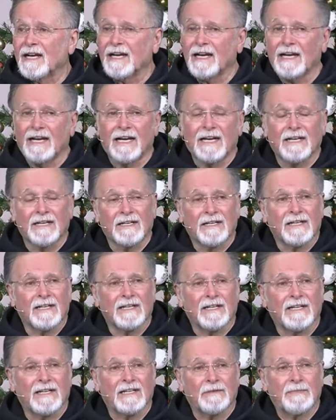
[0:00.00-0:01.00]
and
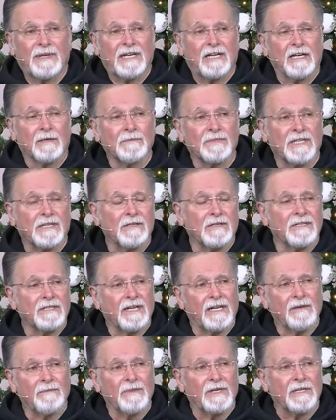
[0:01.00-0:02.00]
it becomes
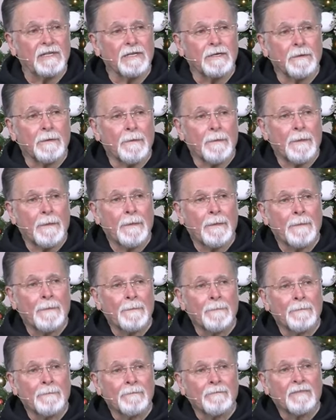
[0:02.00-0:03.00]
entertainment.
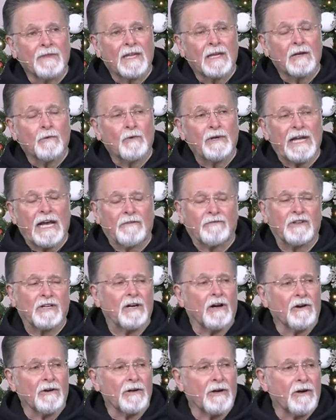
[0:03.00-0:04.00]
We have to
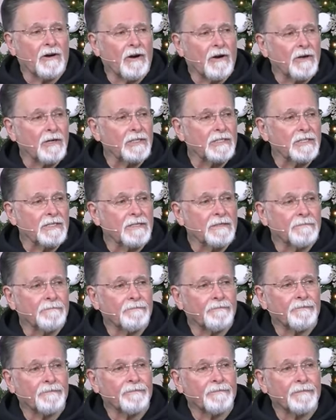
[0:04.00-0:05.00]
guard our hearts.
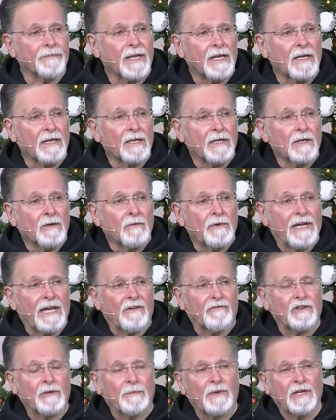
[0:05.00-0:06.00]
We
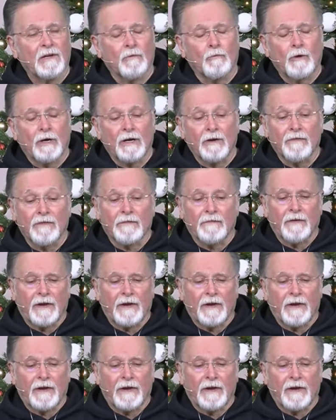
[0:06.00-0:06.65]
have to be aware of the